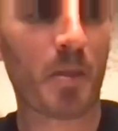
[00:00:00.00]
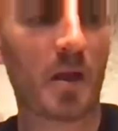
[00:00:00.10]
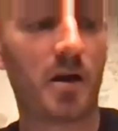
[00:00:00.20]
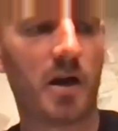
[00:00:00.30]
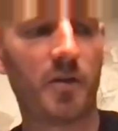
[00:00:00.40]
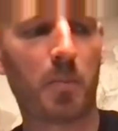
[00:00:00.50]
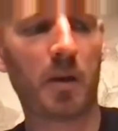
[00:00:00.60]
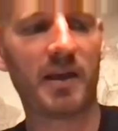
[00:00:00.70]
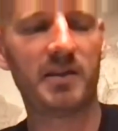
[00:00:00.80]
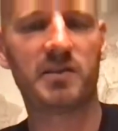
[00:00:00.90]
uh, and the
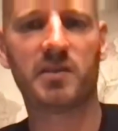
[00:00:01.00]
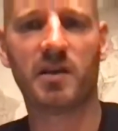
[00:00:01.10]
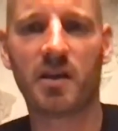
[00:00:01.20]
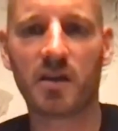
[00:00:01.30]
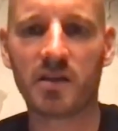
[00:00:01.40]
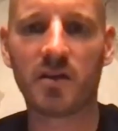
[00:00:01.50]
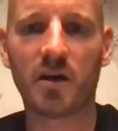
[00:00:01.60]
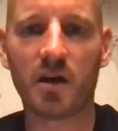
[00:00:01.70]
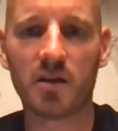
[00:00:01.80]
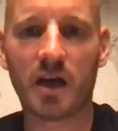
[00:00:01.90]
plays, and I think
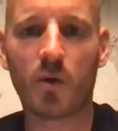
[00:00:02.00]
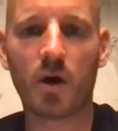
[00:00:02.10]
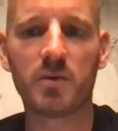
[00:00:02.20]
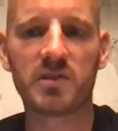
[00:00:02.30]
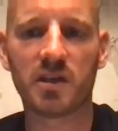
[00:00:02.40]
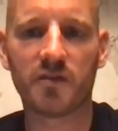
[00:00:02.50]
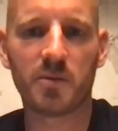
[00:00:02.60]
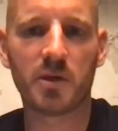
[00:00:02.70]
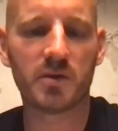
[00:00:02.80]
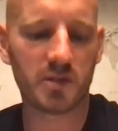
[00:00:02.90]
that uh, how I would see it from
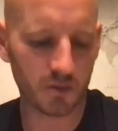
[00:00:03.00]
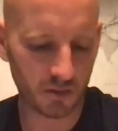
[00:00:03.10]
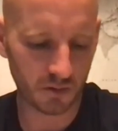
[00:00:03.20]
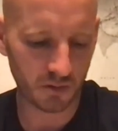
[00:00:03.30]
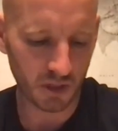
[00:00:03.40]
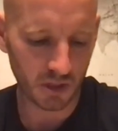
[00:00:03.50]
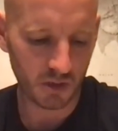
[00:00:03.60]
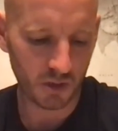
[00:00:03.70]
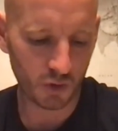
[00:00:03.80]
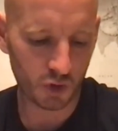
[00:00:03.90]
you is your
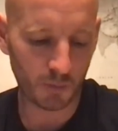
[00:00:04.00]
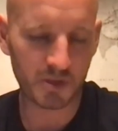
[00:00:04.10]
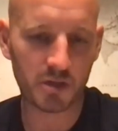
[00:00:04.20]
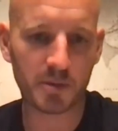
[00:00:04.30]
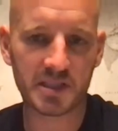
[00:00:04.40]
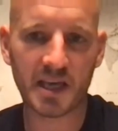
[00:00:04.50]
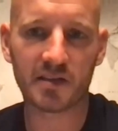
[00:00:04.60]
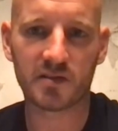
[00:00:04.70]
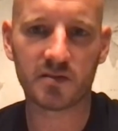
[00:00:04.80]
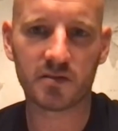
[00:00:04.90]
your job is to
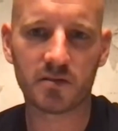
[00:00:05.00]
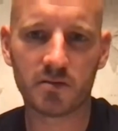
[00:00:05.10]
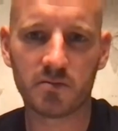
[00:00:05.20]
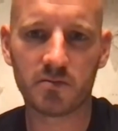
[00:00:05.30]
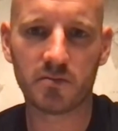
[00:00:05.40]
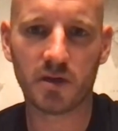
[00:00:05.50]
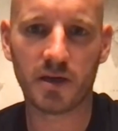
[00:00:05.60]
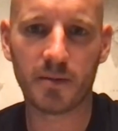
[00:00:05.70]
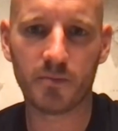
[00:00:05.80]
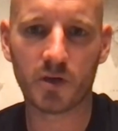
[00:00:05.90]
protect
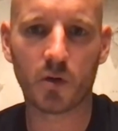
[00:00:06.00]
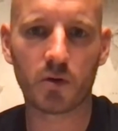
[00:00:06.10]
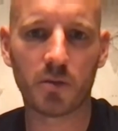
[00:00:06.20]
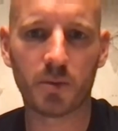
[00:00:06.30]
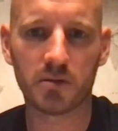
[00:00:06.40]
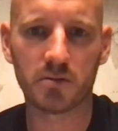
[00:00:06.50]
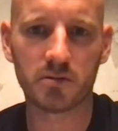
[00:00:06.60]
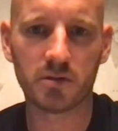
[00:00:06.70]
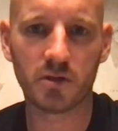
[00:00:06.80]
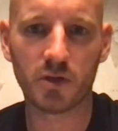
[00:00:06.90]
um, the goalkeeper.
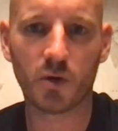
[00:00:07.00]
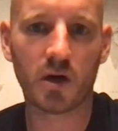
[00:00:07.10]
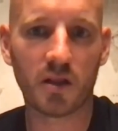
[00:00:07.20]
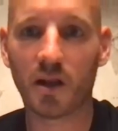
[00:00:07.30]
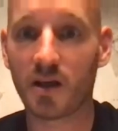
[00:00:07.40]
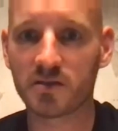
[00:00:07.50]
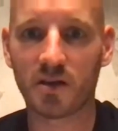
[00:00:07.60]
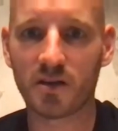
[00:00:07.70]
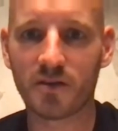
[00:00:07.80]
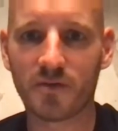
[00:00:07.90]
You, you are the last
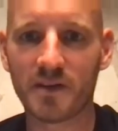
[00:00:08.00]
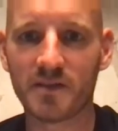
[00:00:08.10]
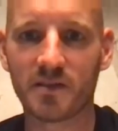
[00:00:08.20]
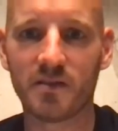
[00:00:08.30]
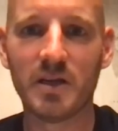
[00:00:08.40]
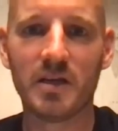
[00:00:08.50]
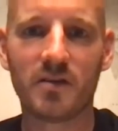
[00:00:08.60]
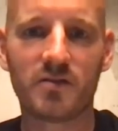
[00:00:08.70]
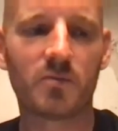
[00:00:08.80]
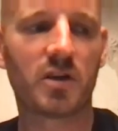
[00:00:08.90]
line of defence, and
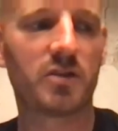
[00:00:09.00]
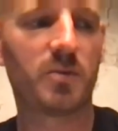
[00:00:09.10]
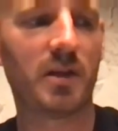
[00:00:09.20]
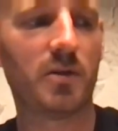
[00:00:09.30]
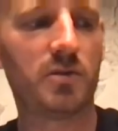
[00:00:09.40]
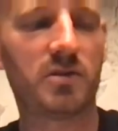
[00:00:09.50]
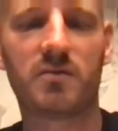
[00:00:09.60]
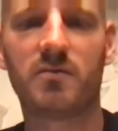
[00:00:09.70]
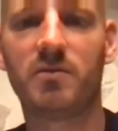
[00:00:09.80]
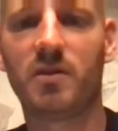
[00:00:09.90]
sometimes we
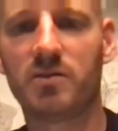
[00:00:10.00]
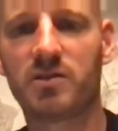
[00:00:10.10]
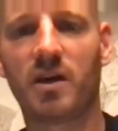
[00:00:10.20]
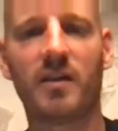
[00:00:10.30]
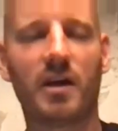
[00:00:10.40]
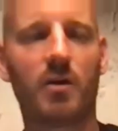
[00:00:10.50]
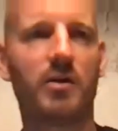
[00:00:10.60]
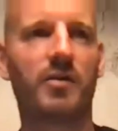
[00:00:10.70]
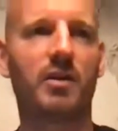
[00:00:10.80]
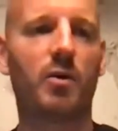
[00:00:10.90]
lose, you know, sight of that. We
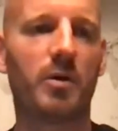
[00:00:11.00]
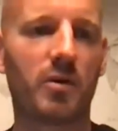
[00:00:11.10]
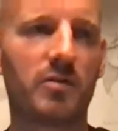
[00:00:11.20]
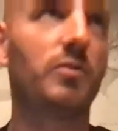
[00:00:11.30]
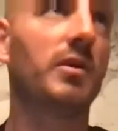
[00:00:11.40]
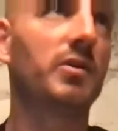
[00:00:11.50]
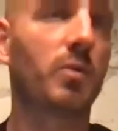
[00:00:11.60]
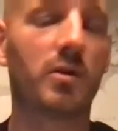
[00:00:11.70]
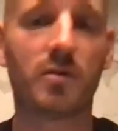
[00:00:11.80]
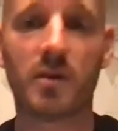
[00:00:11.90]
think, oh, we've got to do this,
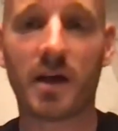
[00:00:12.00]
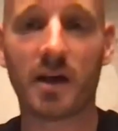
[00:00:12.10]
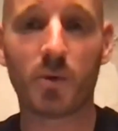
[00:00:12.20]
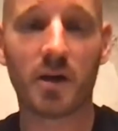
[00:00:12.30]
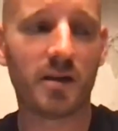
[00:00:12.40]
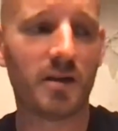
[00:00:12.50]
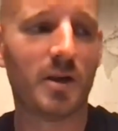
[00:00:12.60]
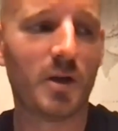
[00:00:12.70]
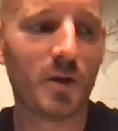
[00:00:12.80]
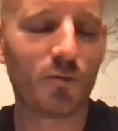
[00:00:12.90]
we've got to do that. Where
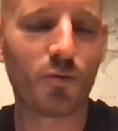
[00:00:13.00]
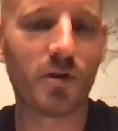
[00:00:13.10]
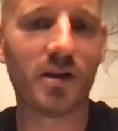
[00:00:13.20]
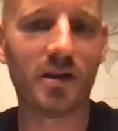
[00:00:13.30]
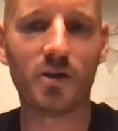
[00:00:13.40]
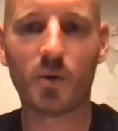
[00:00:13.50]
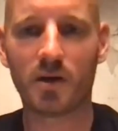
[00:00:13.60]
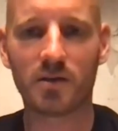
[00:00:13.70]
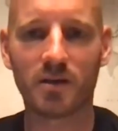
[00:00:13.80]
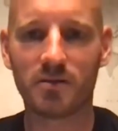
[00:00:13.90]
really you
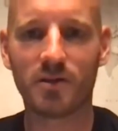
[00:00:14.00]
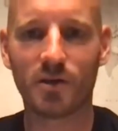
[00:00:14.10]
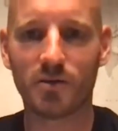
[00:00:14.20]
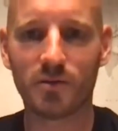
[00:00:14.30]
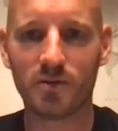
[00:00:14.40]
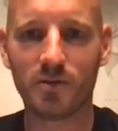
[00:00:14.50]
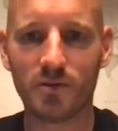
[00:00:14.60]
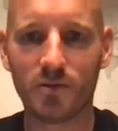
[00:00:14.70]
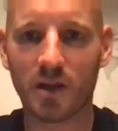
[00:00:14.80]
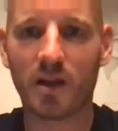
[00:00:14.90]
are the you know
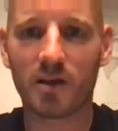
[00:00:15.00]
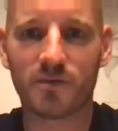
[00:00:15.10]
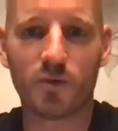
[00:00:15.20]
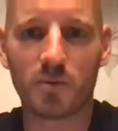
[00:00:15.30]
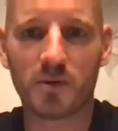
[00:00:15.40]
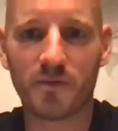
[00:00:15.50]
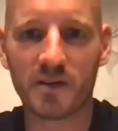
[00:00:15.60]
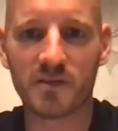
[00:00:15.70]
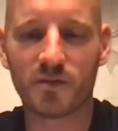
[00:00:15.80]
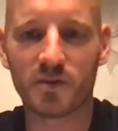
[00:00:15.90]
you're the last form of
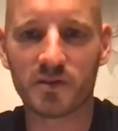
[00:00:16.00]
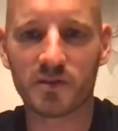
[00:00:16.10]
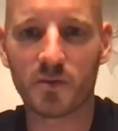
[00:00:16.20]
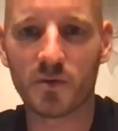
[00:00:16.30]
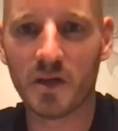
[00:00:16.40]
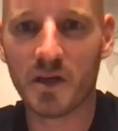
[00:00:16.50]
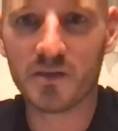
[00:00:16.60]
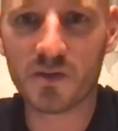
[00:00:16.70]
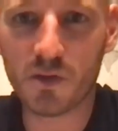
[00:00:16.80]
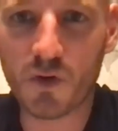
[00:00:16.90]
defense for us so
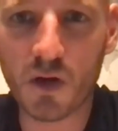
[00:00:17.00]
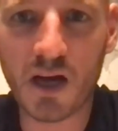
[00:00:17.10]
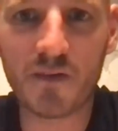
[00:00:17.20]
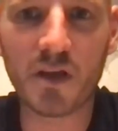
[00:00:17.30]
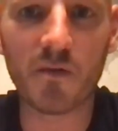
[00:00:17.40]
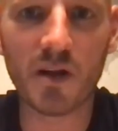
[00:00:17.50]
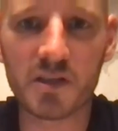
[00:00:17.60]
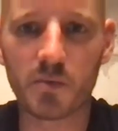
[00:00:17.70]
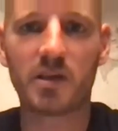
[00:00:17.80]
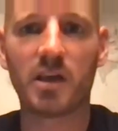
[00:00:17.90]
so you've got to have that
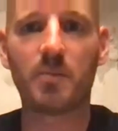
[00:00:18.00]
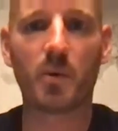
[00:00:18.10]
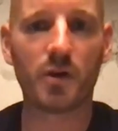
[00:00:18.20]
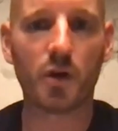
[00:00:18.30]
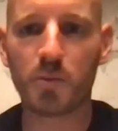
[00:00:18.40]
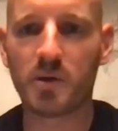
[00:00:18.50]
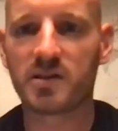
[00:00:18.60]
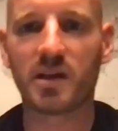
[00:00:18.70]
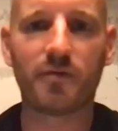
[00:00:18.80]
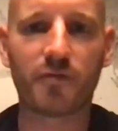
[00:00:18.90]
relationship with keeper where nobody's
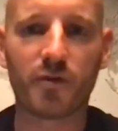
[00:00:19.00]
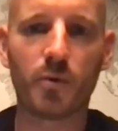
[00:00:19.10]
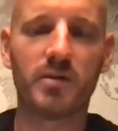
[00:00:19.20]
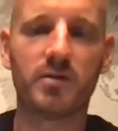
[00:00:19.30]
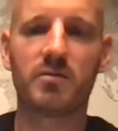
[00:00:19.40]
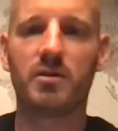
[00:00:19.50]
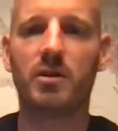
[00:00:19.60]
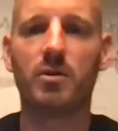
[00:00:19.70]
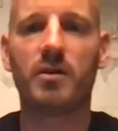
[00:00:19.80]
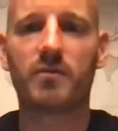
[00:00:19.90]
getting through and you
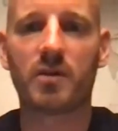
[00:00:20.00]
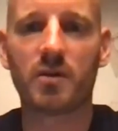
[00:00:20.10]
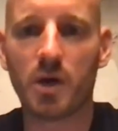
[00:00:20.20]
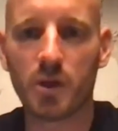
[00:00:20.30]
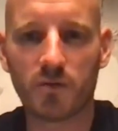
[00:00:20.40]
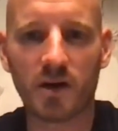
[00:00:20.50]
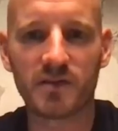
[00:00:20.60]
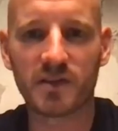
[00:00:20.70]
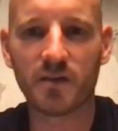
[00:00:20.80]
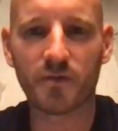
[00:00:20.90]
know they've got to earn the right
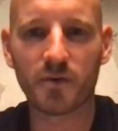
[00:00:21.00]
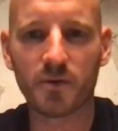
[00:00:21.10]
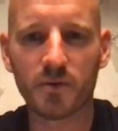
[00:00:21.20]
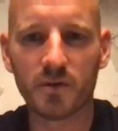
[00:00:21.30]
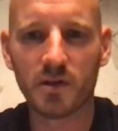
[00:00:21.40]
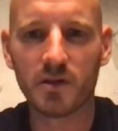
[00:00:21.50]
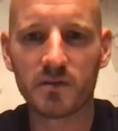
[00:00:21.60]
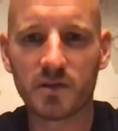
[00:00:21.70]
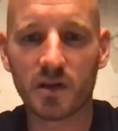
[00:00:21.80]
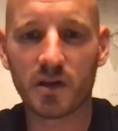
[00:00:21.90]
to get through
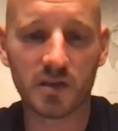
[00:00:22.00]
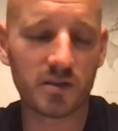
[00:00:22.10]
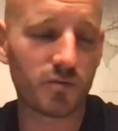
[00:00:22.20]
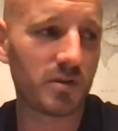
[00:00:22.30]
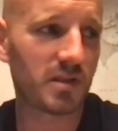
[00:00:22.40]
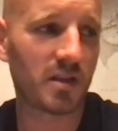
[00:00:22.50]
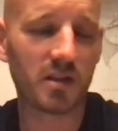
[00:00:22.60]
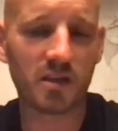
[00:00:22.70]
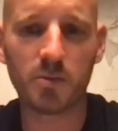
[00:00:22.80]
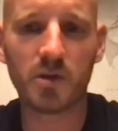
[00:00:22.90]
so as, as roy said i
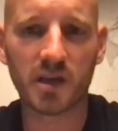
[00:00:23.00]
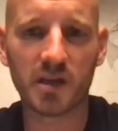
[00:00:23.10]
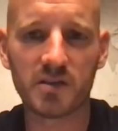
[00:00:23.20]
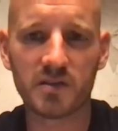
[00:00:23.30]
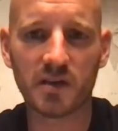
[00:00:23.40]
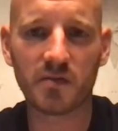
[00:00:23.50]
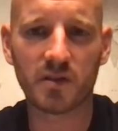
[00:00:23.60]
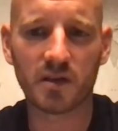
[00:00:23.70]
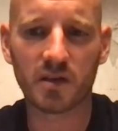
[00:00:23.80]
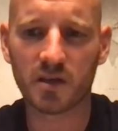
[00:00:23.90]
think communication is
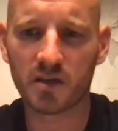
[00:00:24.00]
everything